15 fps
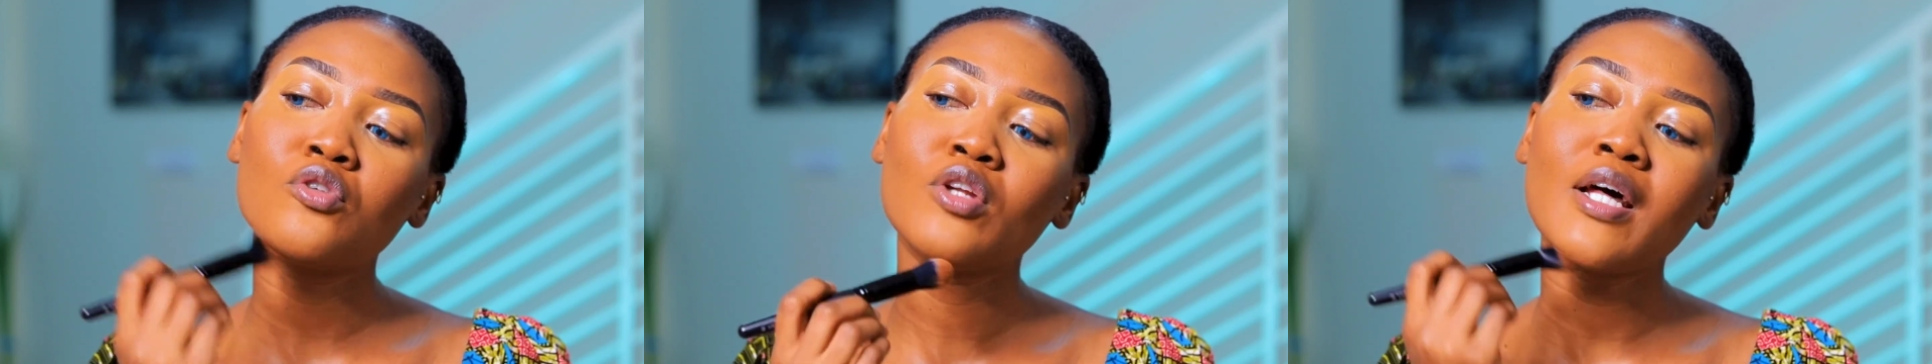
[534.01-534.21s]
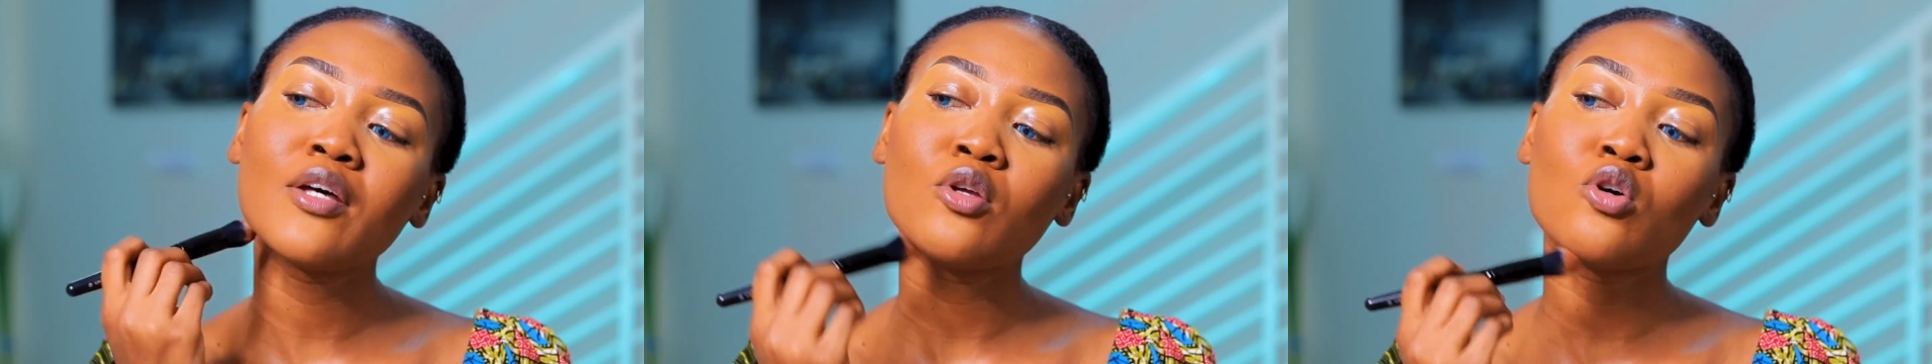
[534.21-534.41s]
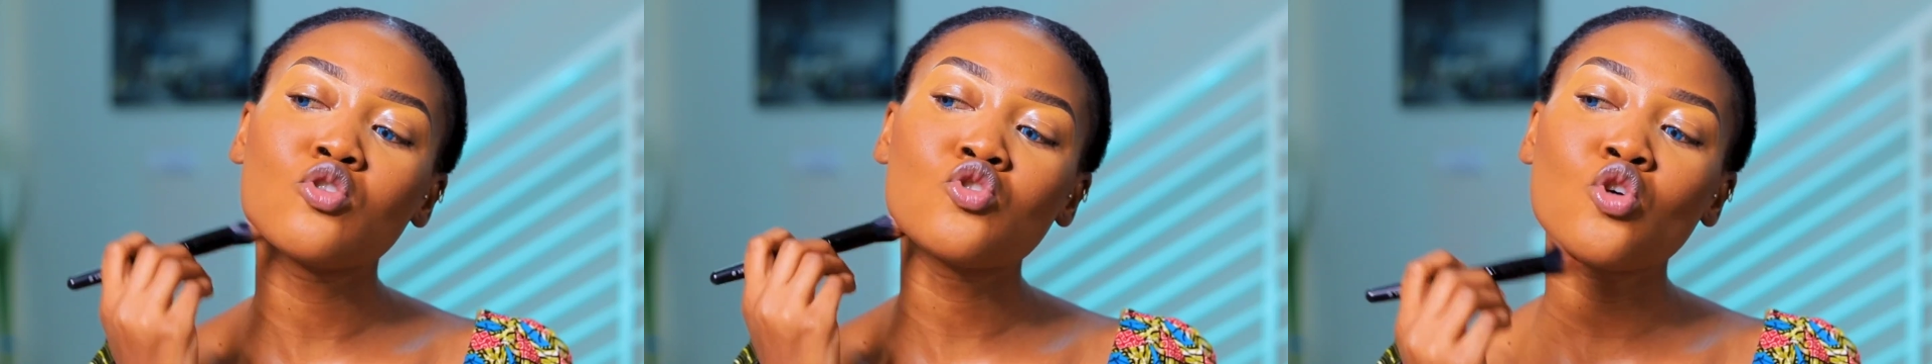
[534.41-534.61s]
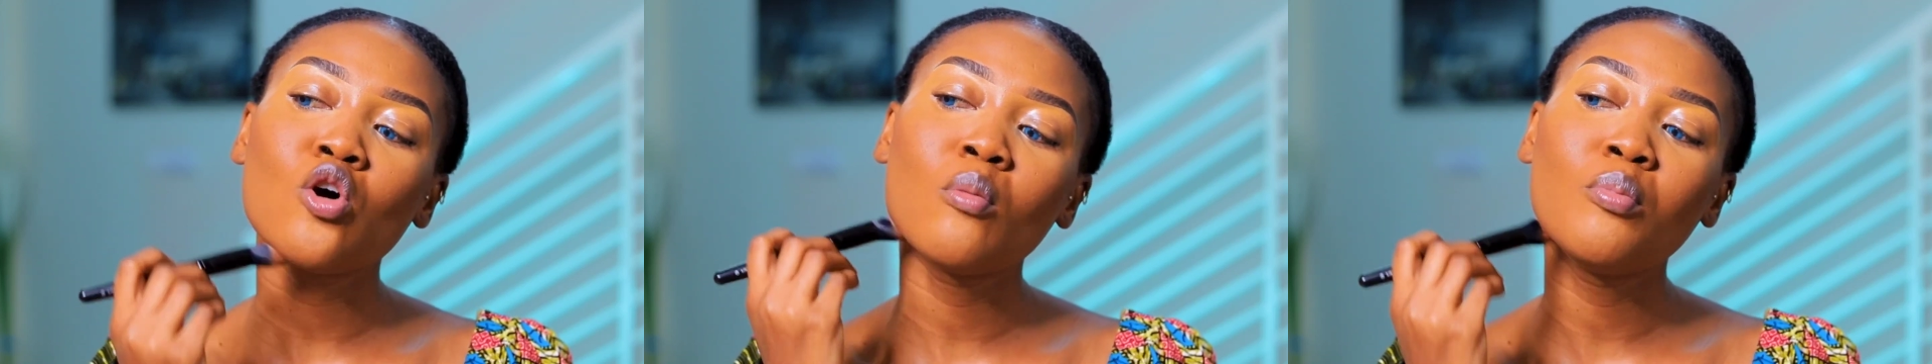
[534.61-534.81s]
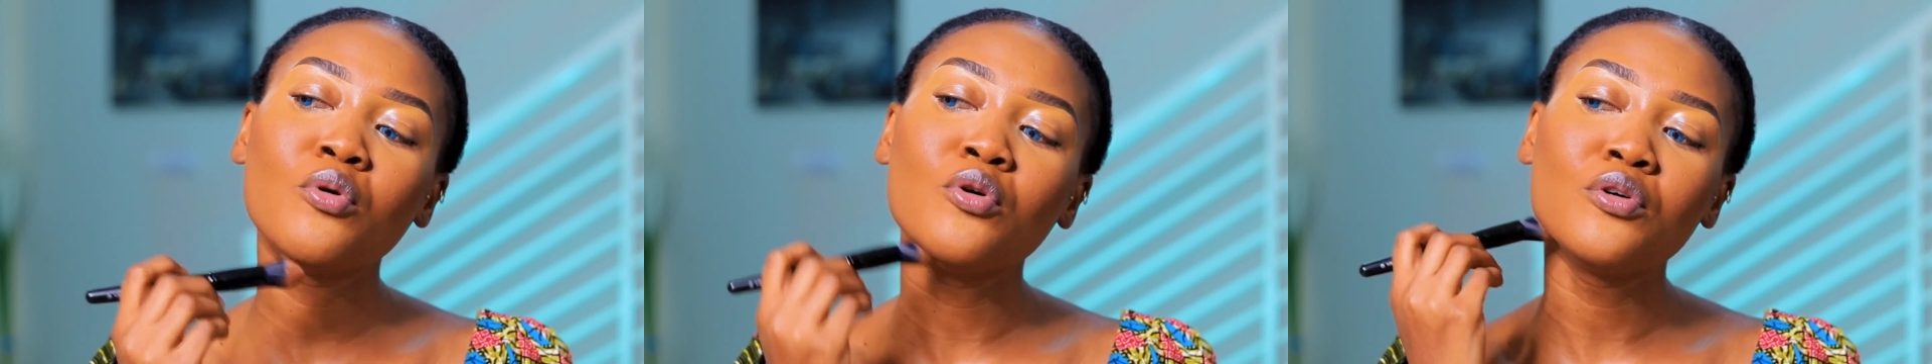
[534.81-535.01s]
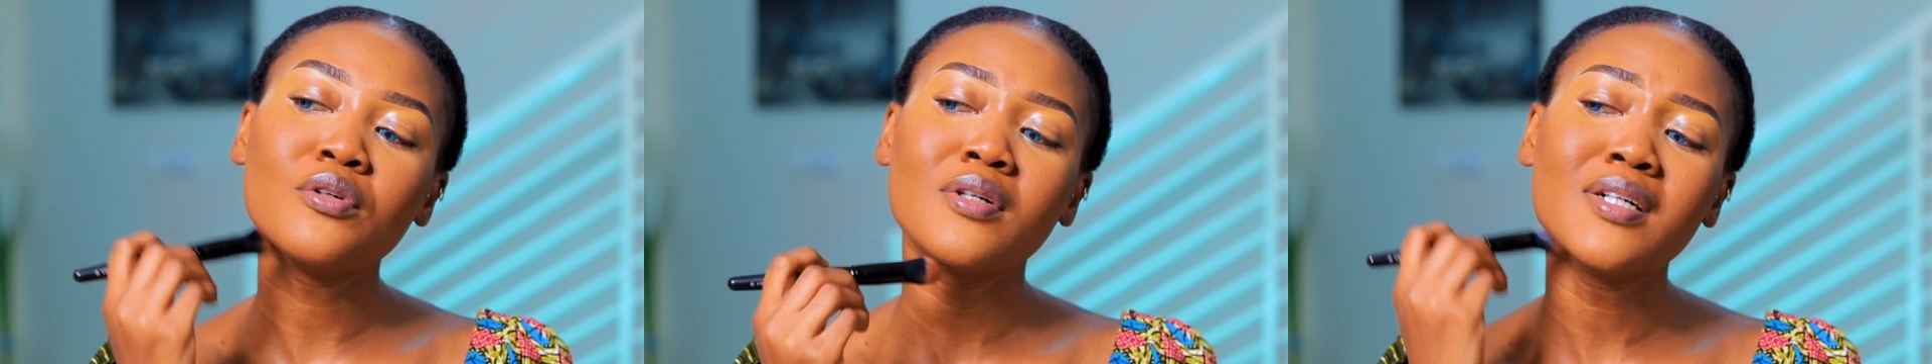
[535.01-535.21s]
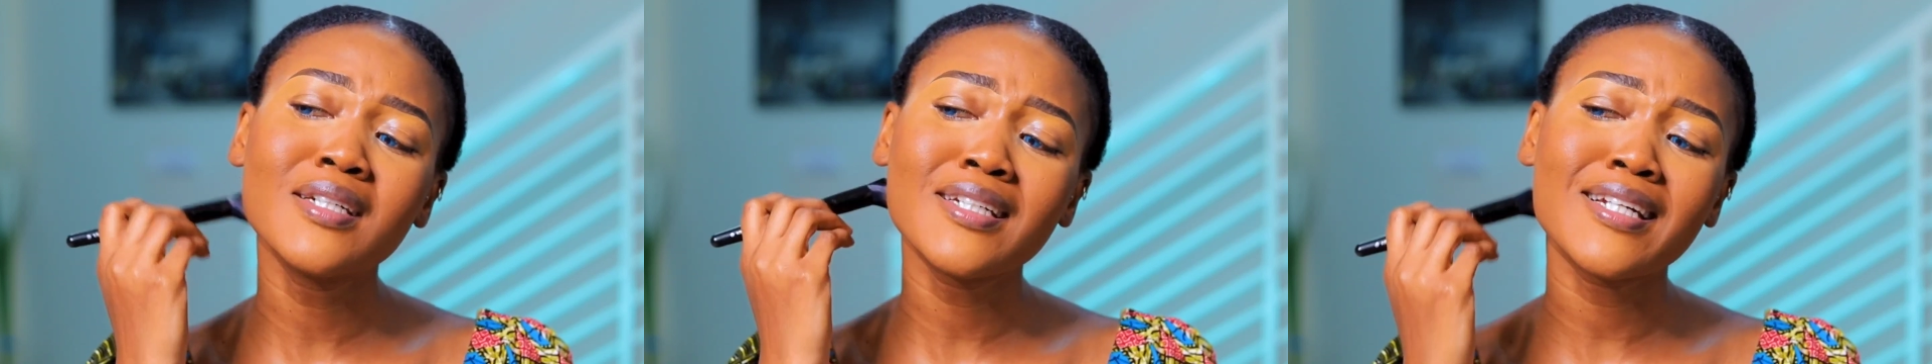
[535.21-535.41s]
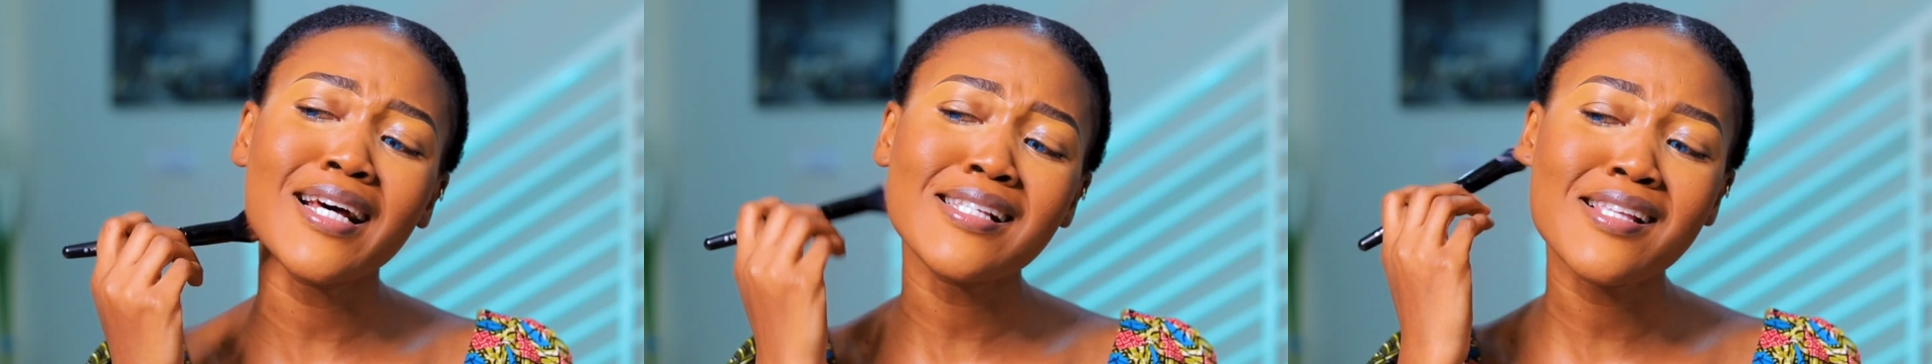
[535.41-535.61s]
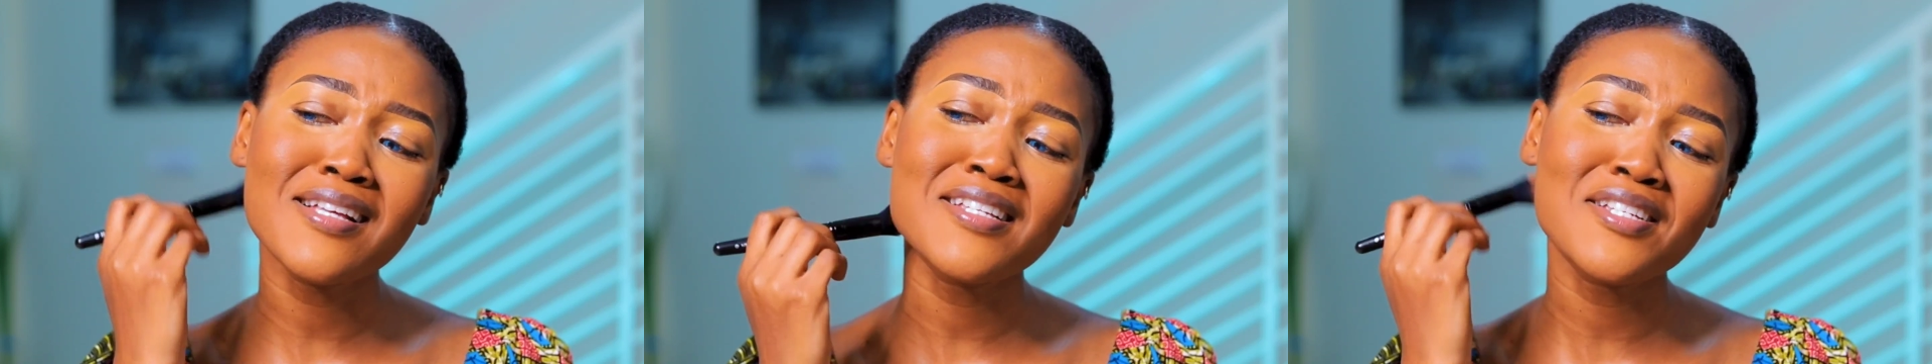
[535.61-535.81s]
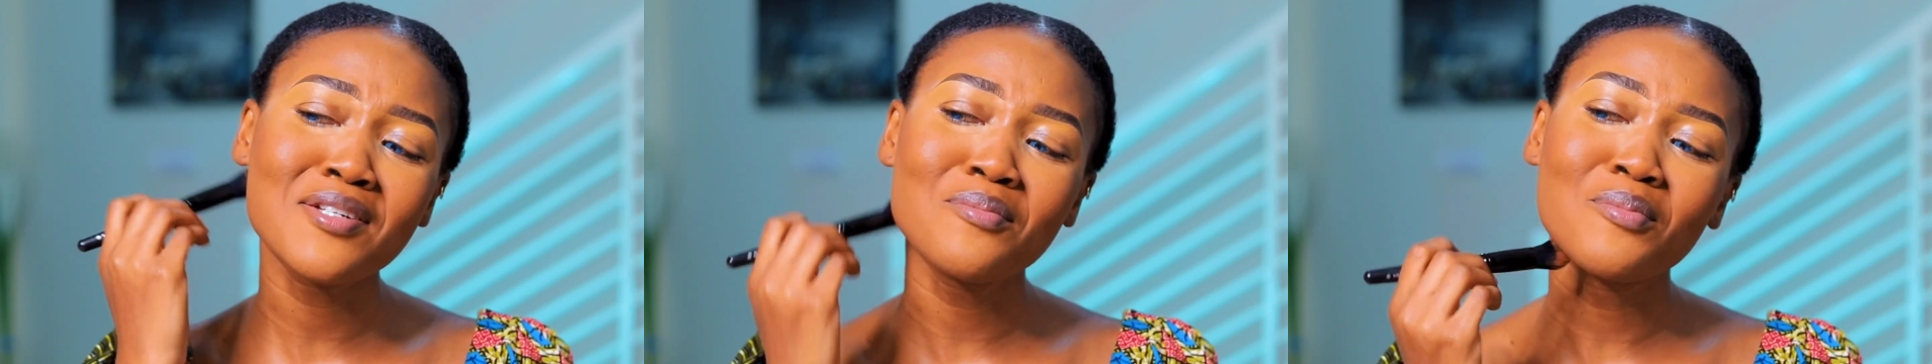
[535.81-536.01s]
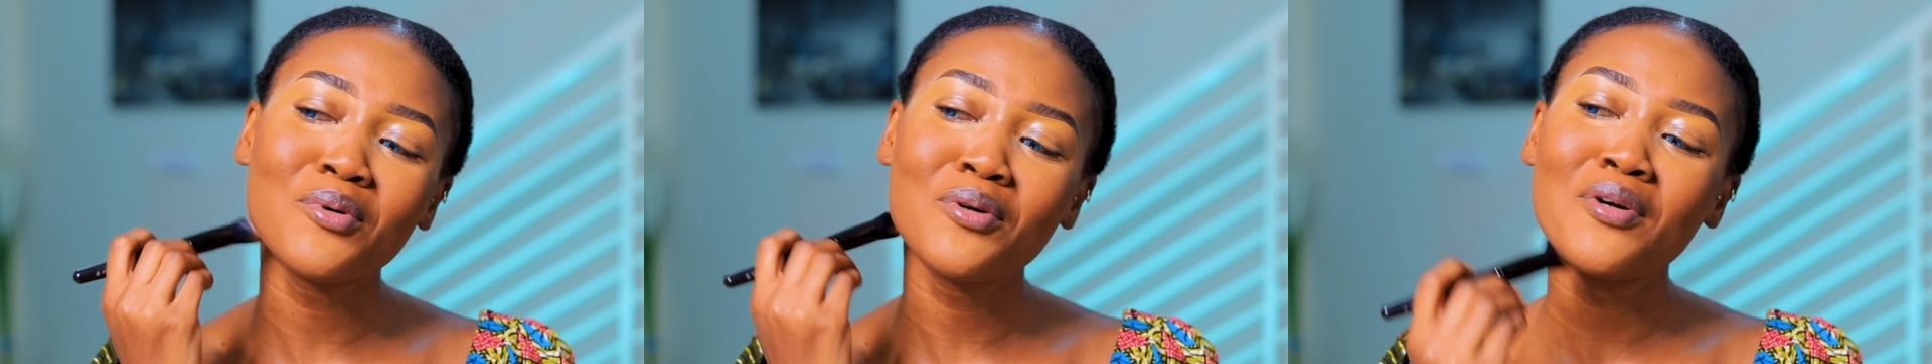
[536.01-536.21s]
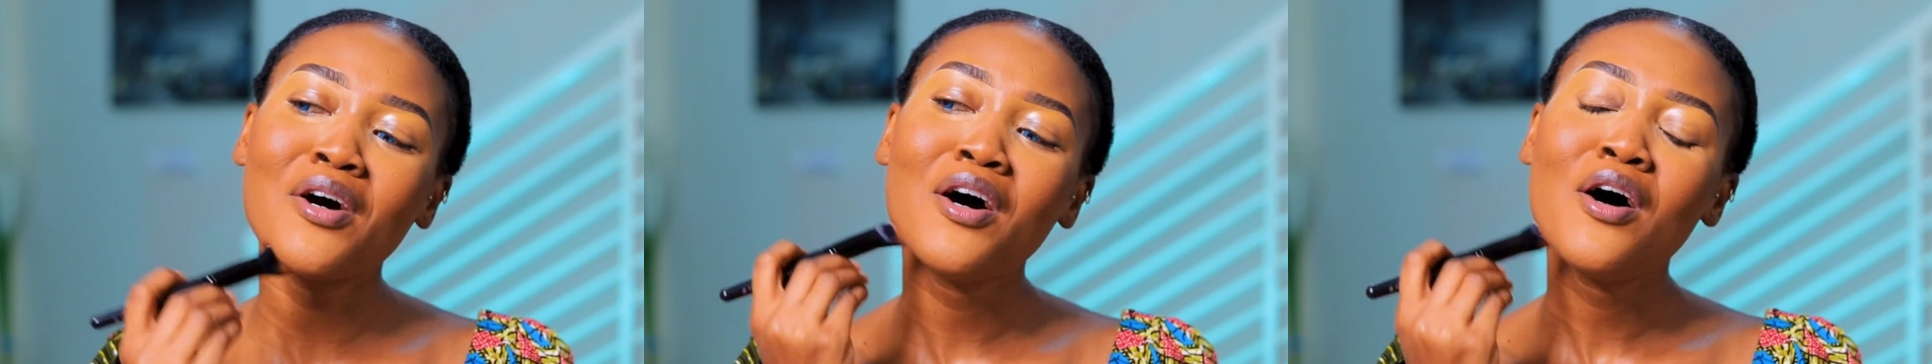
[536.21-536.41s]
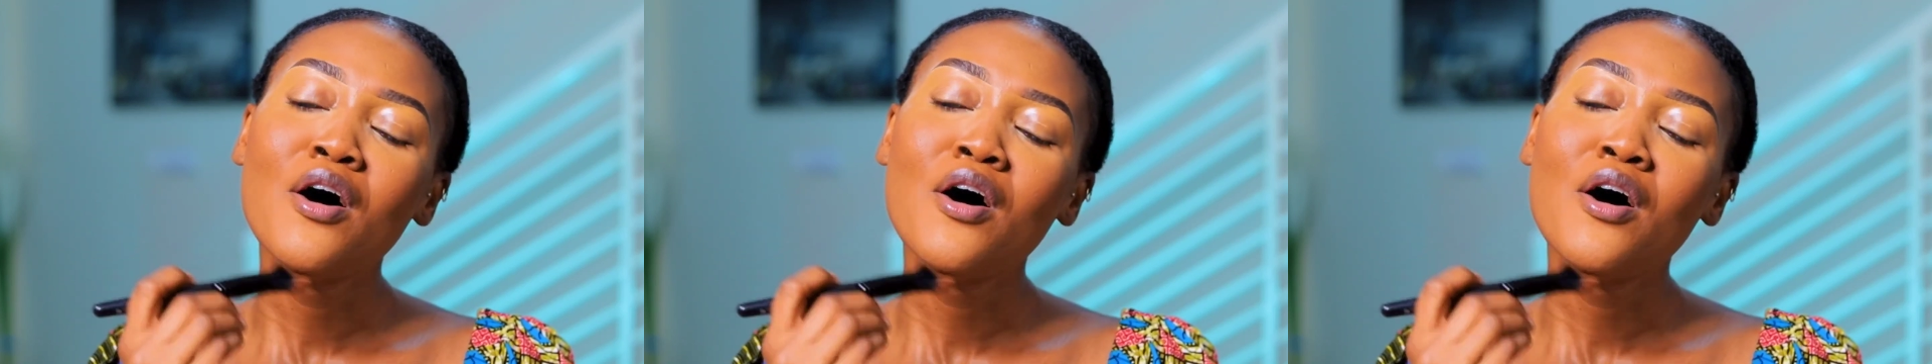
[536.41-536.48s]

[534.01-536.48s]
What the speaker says: like your jawbone. Did I say chin bone?